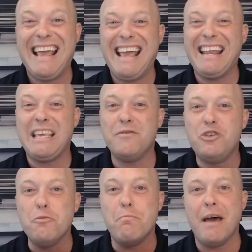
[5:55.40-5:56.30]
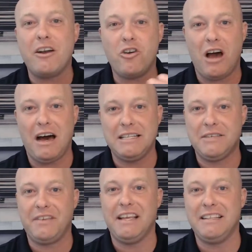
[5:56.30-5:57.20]
and it gives you better odds
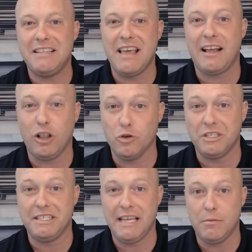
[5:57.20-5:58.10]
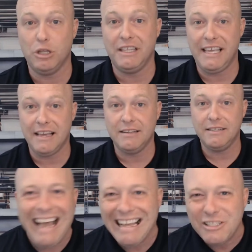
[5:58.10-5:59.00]
of getting to that closing table in the end.
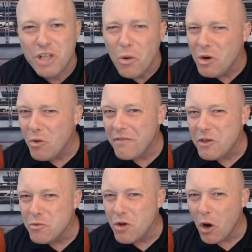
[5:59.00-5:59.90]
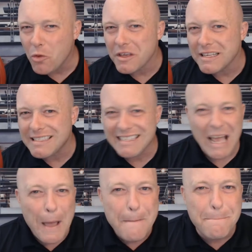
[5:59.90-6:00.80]
I don't know if you know this,
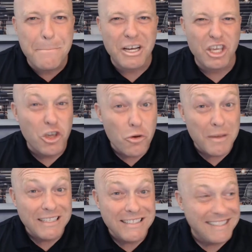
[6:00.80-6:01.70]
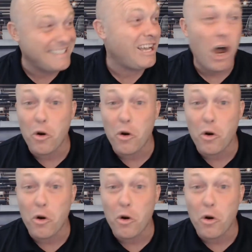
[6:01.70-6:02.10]
but humans are